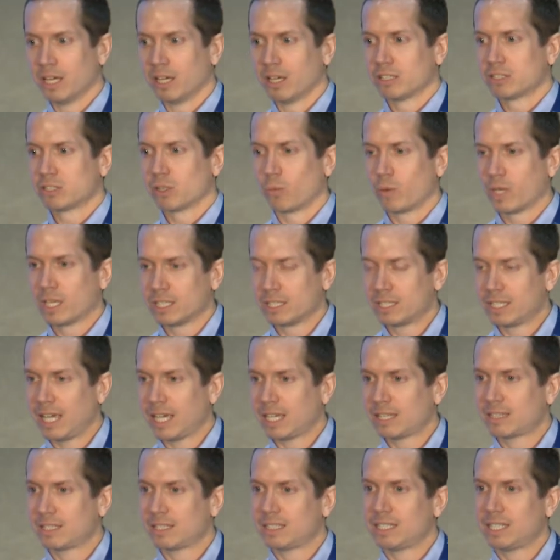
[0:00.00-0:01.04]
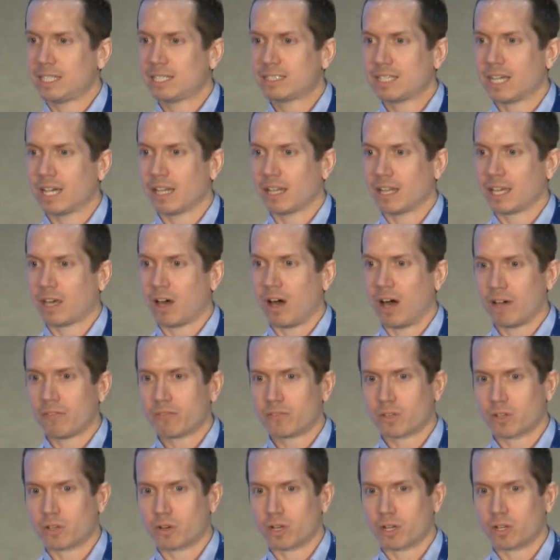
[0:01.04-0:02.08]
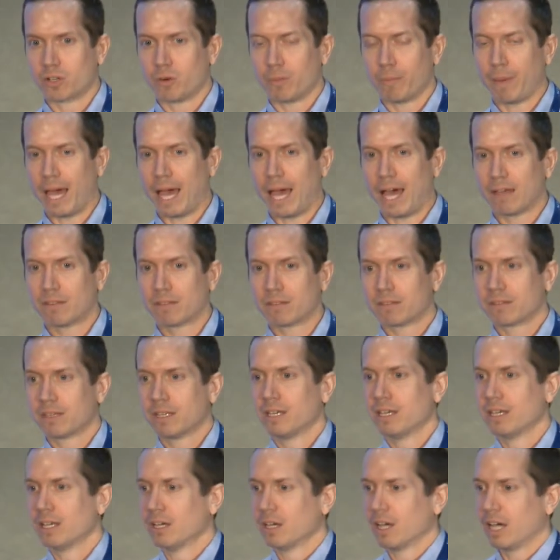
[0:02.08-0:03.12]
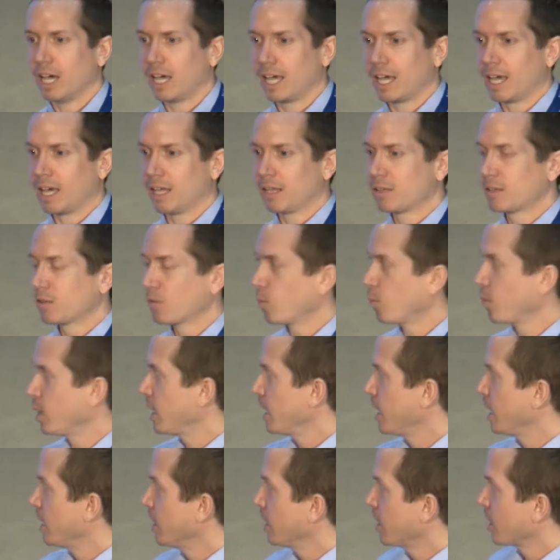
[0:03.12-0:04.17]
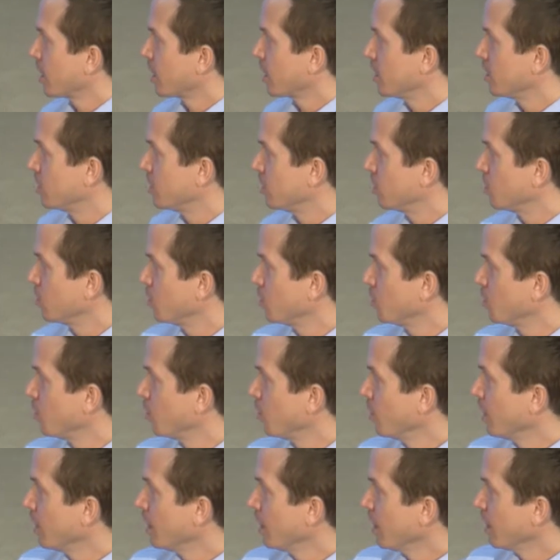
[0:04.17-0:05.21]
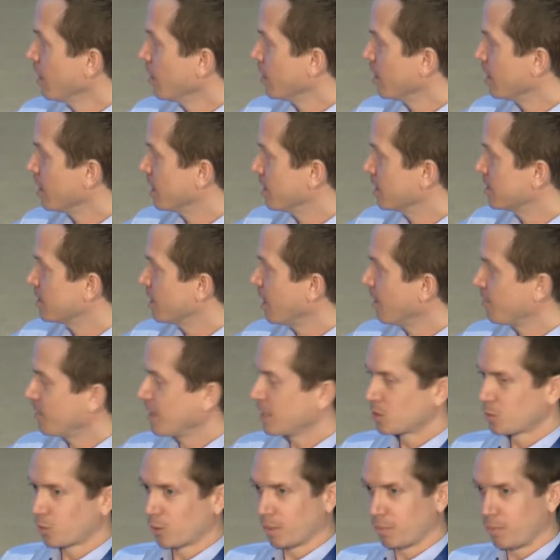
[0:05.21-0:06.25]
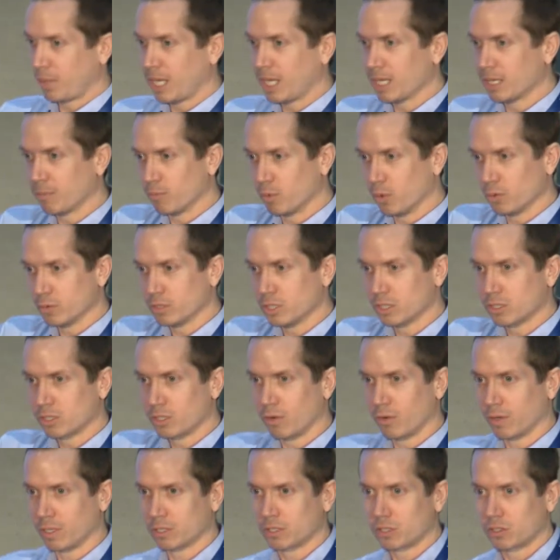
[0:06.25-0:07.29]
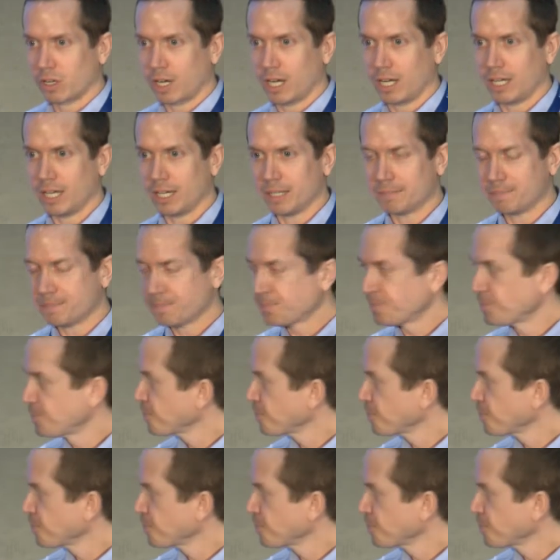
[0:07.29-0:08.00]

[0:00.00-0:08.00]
So we could take the detailing off the critical path, and we could do the stuff that's repeatable just going straight up.